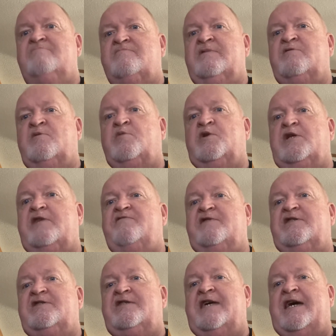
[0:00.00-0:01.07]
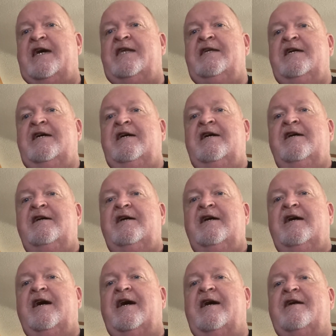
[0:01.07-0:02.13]
We'll leave it at that.
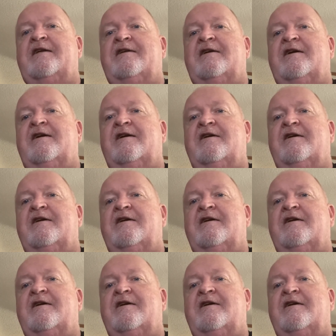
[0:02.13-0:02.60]
And